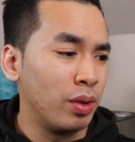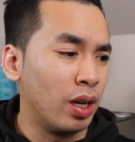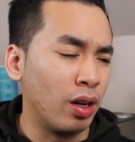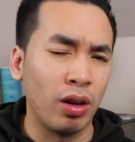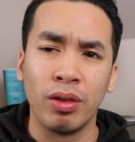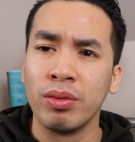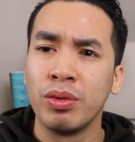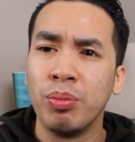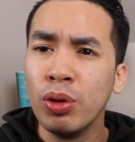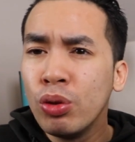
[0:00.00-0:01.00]
or
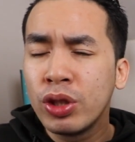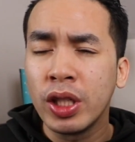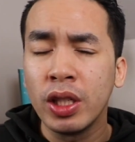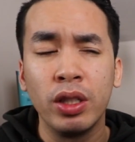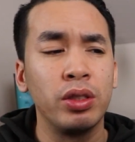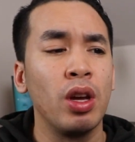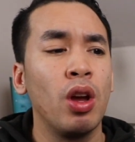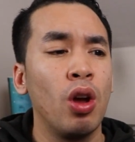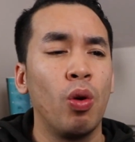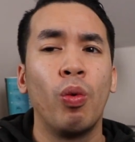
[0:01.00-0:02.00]
blue chills,
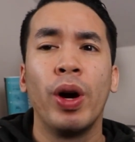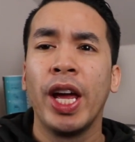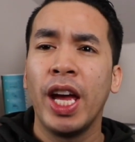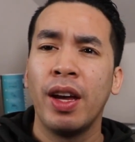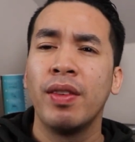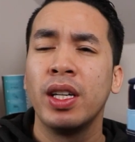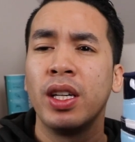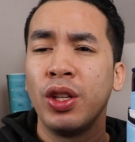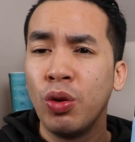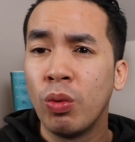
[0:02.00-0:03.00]
whatever
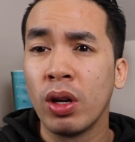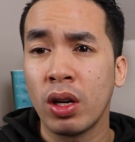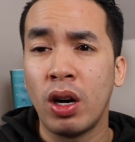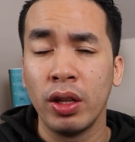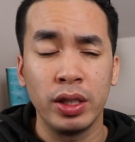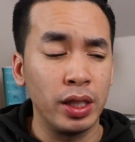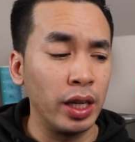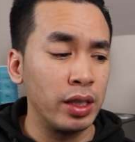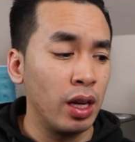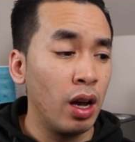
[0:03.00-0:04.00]
you want to call these
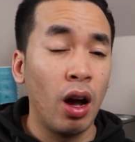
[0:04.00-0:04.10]
things.